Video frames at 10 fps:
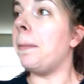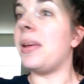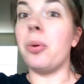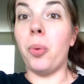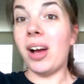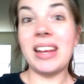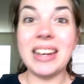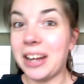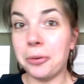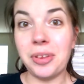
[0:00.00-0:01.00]
Me
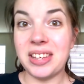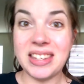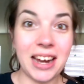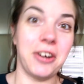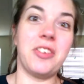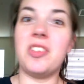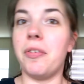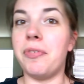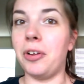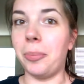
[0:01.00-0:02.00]
walking down the stairs
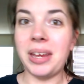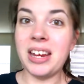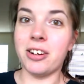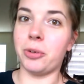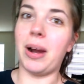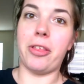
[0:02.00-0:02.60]
to film here